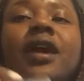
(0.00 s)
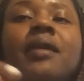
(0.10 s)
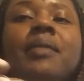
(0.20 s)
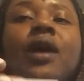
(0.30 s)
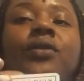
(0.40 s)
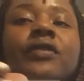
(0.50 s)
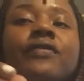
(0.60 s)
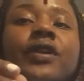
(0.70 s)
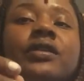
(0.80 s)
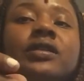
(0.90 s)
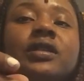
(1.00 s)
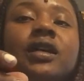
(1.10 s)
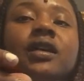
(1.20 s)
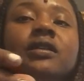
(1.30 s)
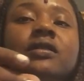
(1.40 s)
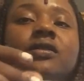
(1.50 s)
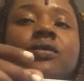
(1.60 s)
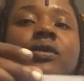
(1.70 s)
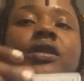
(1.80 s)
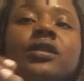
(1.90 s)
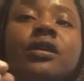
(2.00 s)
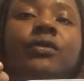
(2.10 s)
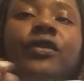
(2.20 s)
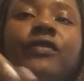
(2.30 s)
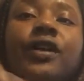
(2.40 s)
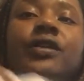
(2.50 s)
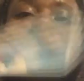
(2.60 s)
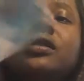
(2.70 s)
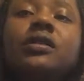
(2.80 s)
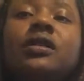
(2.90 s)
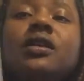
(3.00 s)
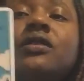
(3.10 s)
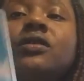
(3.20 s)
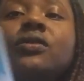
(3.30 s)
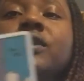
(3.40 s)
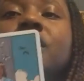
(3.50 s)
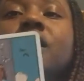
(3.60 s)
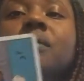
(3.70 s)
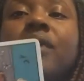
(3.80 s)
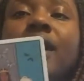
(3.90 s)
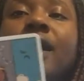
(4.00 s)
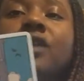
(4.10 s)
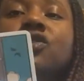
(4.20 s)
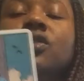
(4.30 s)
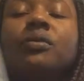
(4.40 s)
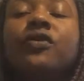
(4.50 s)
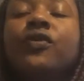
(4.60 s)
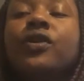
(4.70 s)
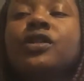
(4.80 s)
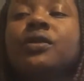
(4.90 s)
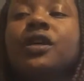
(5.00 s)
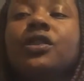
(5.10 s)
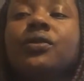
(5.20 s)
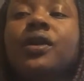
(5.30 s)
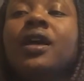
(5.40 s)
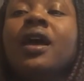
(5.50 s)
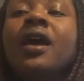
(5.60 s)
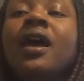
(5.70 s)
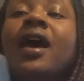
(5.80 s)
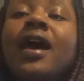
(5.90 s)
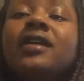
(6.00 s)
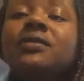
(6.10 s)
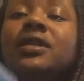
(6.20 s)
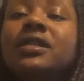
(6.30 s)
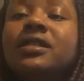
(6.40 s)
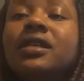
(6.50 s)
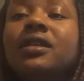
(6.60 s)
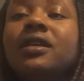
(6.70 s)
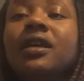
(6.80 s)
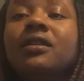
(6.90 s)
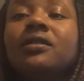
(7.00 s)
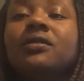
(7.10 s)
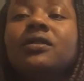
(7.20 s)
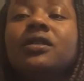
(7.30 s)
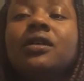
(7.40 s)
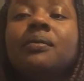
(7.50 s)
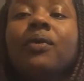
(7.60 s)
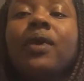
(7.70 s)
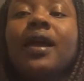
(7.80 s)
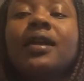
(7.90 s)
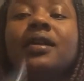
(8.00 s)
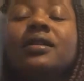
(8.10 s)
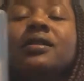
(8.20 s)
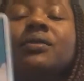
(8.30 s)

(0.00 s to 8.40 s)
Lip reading: came out reverse. The King of Swords reverse. The King of Swords upright, angel number 423. As we can see, the King of Swords upright is,